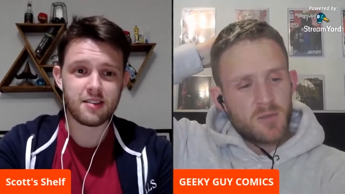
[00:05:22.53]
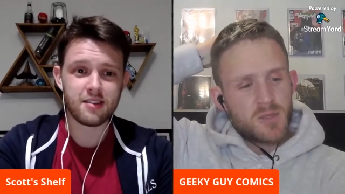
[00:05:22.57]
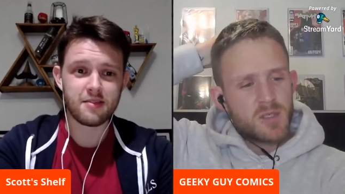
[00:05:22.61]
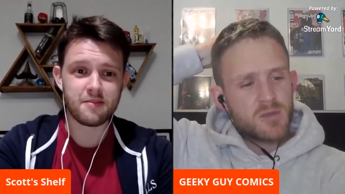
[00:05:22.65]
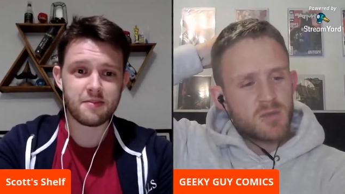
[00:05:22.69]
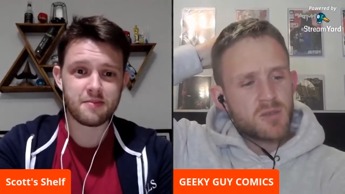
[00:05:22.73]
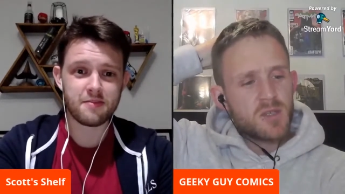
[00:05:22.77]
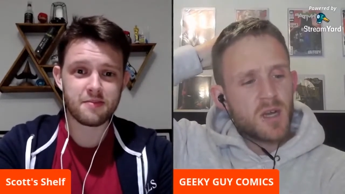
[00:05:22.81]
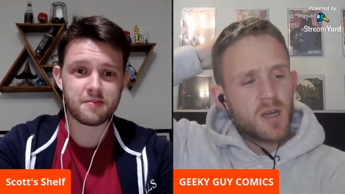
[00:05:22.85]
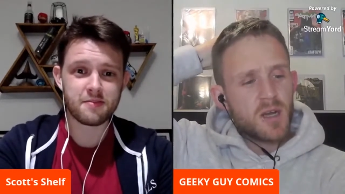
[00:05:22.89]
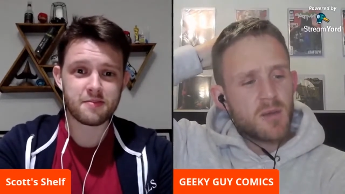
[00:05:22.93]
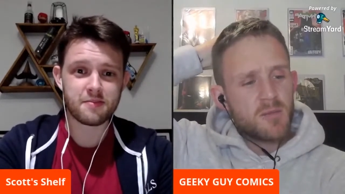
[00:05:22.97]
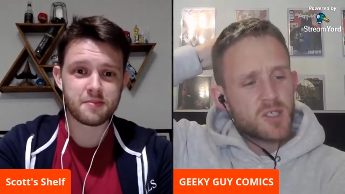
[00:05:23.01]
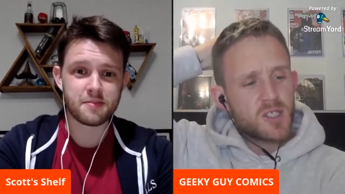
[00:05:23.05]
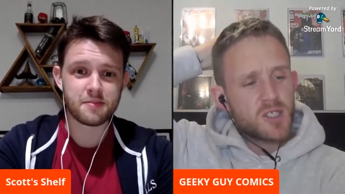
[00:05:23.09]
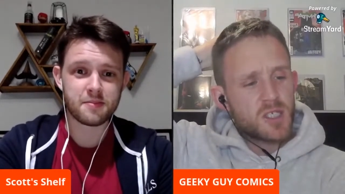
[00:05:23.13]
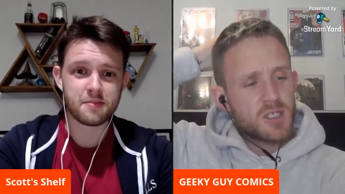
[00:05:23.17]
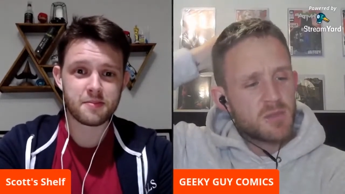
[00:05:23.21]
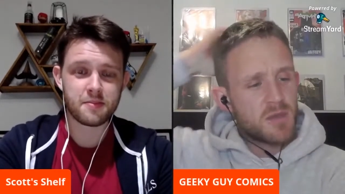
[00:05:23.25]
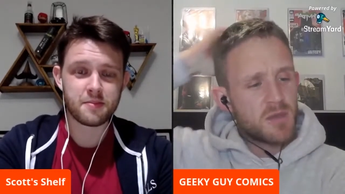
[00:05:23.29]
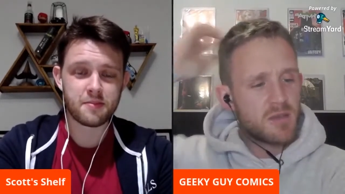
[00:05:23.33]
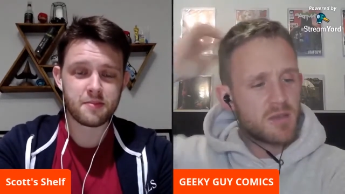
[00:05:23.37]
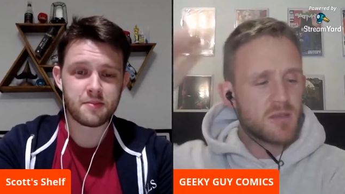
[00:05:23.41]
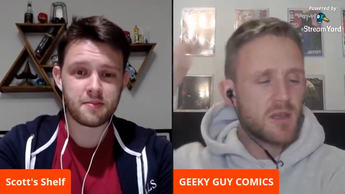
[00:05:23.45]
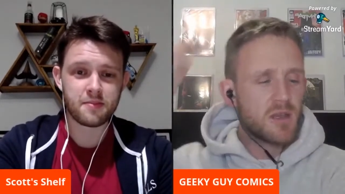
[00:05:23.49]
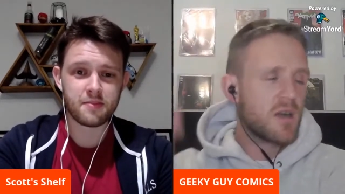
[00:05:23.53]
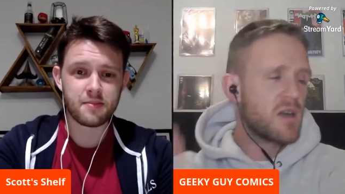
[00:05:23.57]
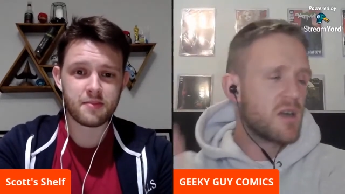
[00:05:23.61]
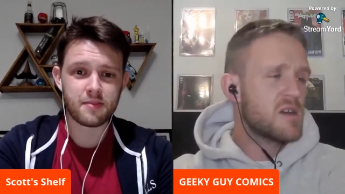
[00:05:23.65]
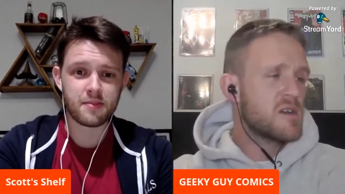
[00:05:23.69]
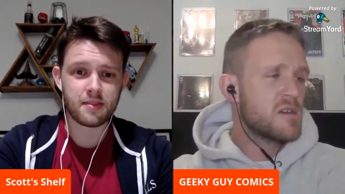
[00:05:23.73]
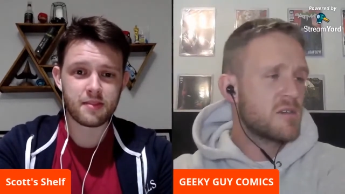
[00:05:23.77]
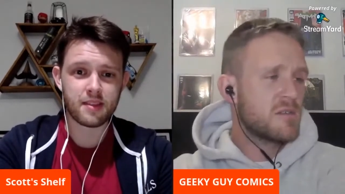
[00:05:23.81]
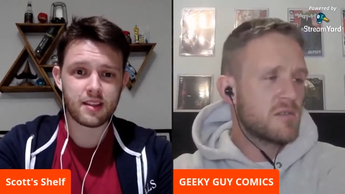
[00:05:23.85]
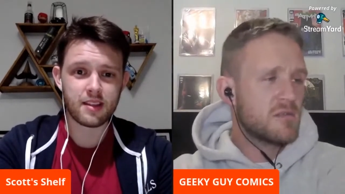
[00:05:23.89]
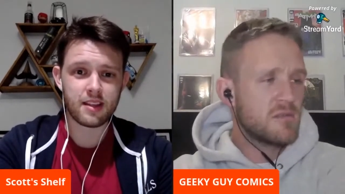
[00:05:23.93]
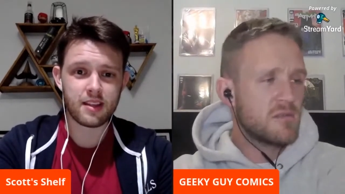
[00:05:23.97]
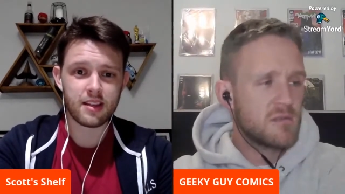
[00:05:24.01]
Speaker 1: She was like, "How much this?" I was
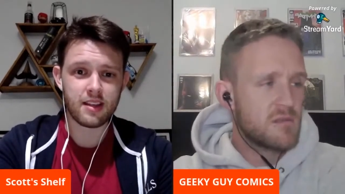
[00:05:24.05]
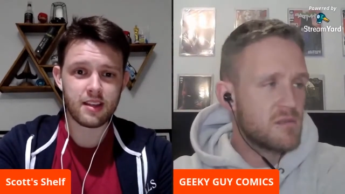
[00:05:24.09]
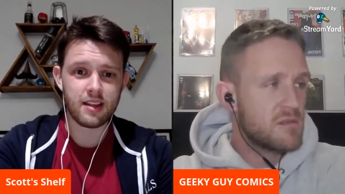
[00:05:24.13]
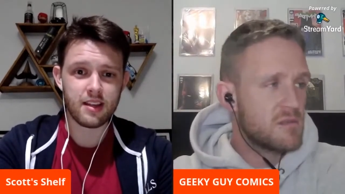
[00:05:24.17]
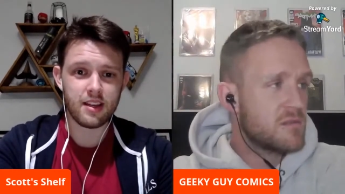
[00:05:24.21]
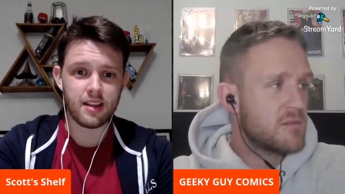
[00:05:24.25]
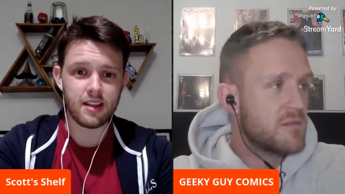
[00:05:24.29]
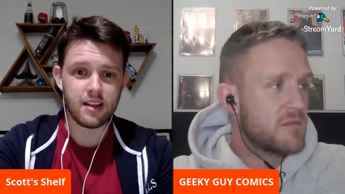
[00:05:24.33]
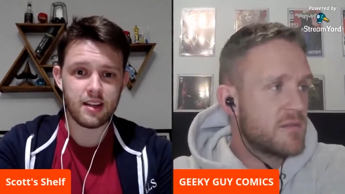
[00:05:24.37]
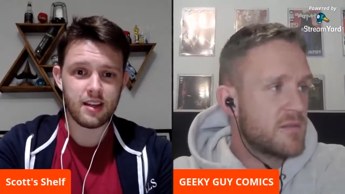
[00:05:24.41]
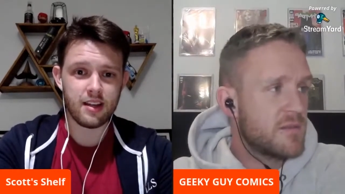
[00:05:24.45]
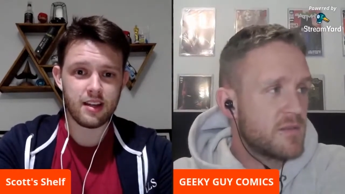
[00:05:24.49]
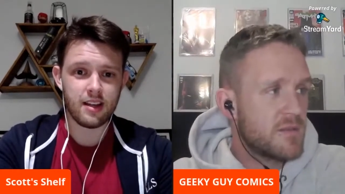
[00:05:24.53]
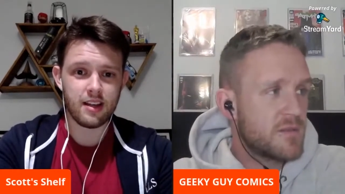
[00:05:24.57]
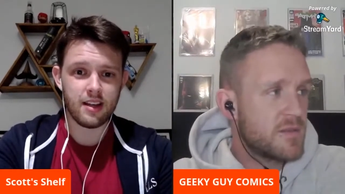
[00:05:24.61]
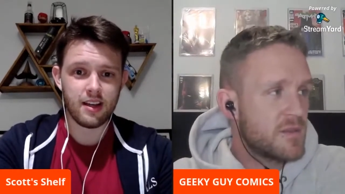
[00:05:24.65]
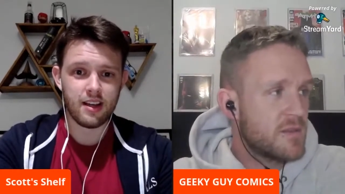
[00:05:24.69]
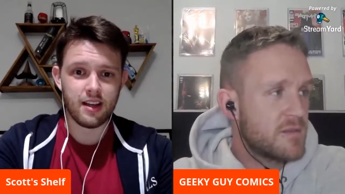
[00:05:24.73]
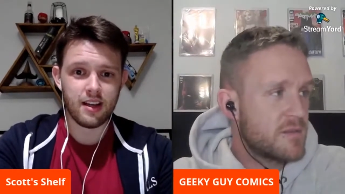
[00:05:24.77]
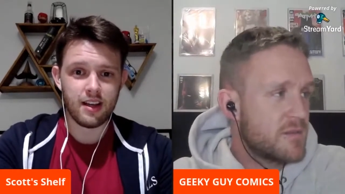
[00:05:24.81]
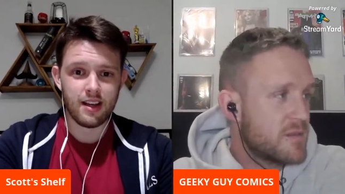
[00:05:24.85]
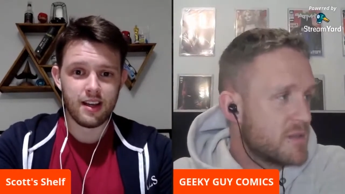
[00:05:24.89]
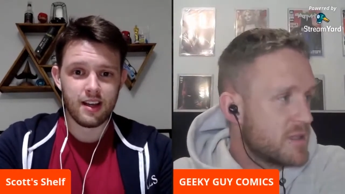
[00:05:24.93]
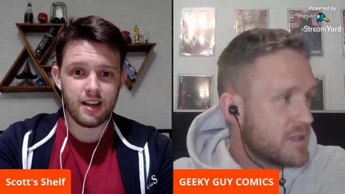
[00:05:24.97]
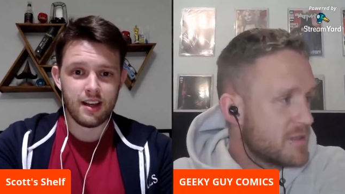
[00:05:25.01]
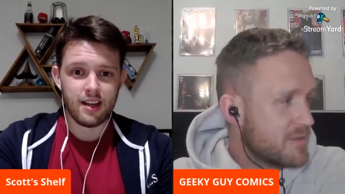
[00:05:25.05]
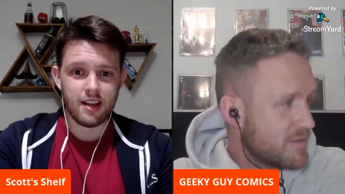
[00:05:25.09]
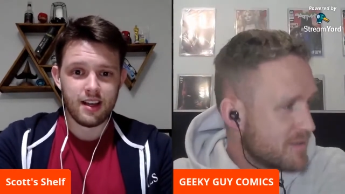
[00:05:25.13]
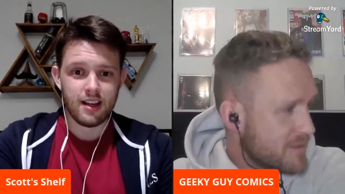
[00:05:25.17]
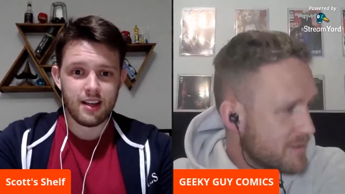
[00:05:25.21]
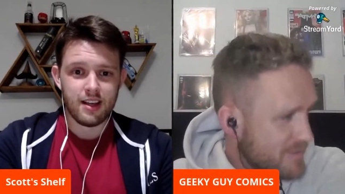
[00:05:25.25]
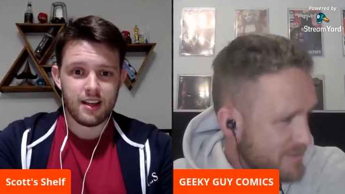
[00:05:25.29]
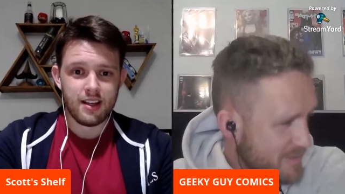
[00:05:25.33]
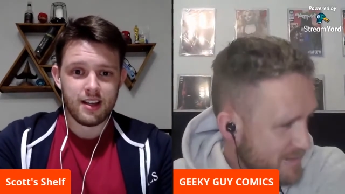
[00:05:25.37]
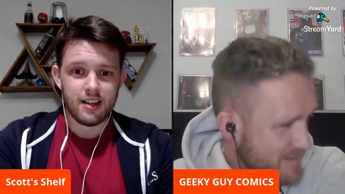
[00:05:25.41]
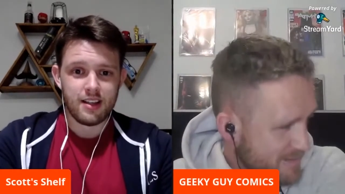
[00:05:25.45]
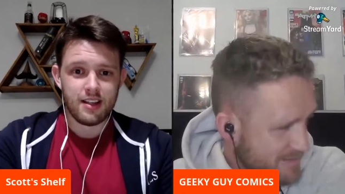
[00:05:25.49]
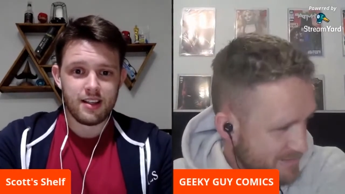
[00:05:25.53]
like,
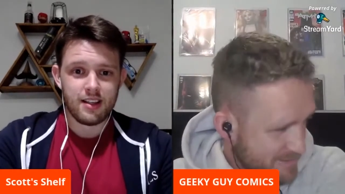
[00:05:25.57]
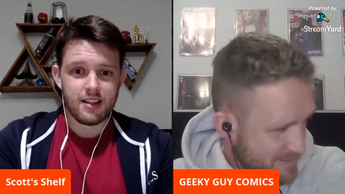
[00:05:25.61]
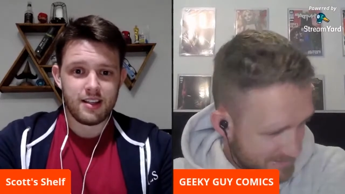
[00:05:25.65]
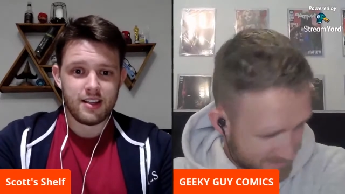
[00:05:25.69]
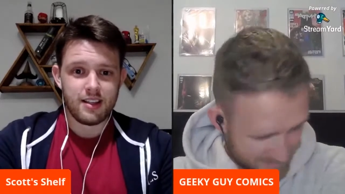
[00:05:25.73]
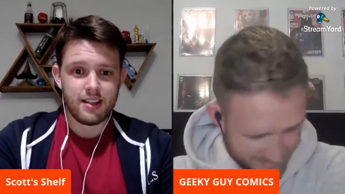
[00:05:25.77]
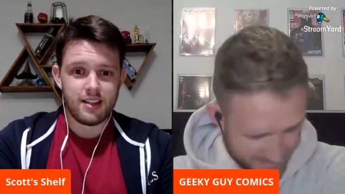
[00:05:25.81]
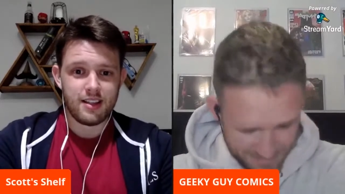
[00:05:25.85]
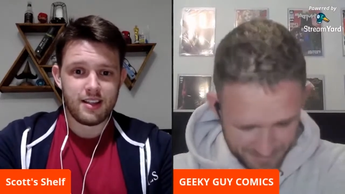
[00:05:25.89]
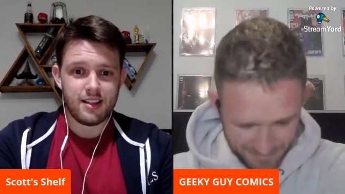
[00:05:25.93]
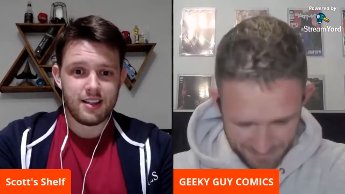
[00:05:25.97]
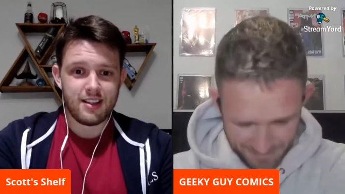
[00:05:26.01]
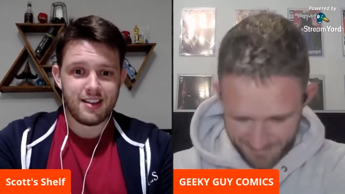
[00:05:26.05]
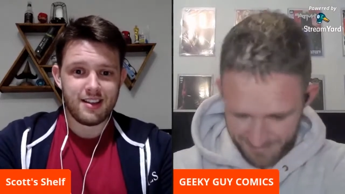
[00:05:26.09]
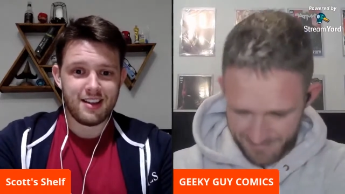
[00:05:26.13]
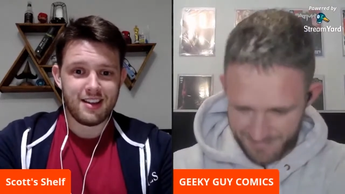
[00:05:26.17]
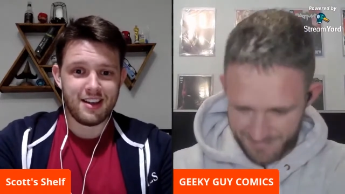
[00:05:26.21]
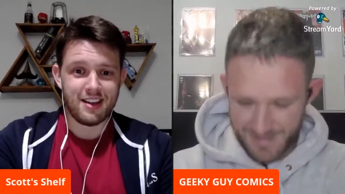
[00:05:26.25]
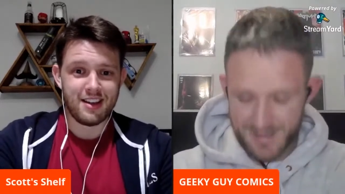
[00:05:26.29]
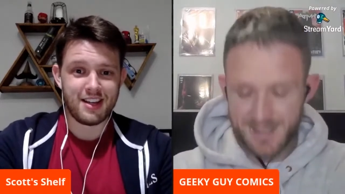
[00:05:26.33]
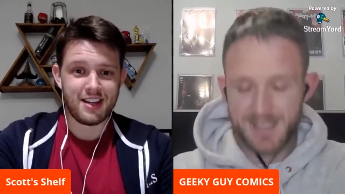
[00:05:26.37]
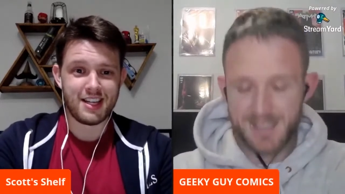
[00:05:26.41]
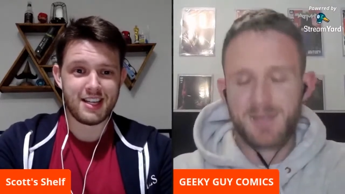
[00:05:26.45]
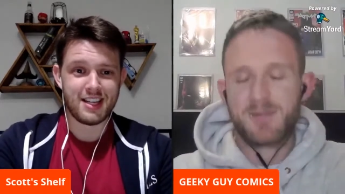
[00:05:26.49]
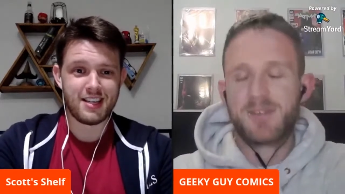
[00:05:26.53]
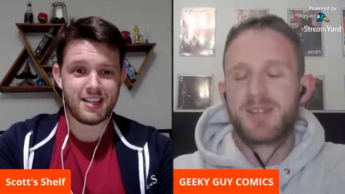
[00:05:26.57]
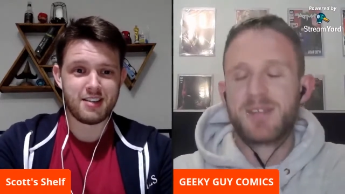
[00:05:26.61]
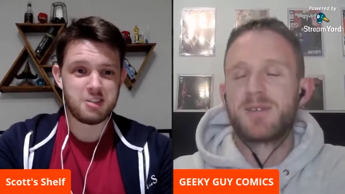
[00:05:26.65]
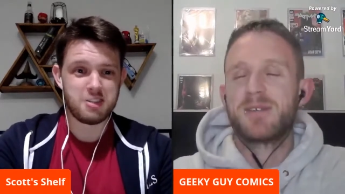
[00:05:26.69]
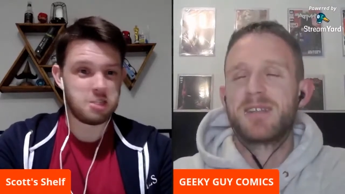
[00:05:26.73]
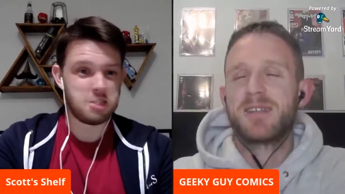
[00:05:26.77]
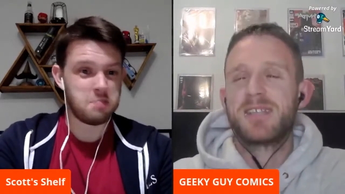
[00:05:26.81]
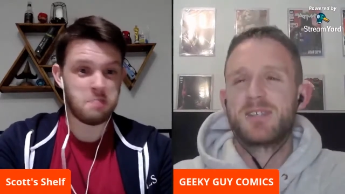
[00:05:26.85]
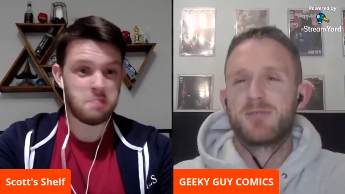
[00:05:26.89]
"Oh,